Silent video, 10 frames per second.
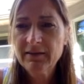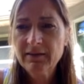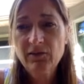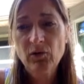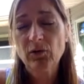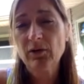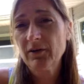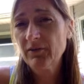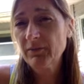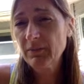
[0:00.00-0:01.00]

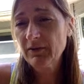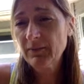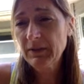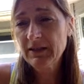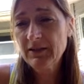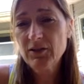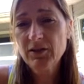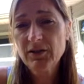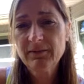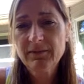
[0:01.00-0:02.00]
scores must be
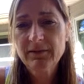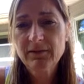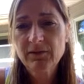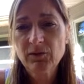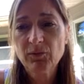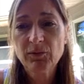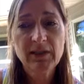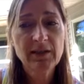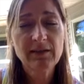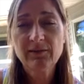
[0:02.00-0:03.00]
entered. I'm gonna
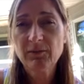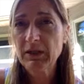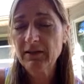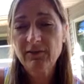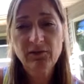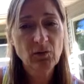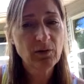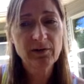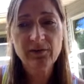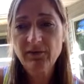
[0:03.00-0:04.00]
read in as many
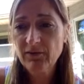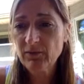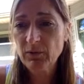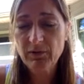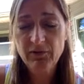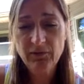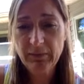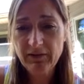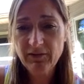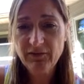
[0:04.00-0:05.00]
scores as what was
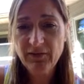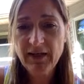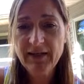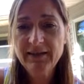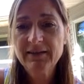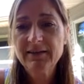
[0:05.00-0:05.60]
specified.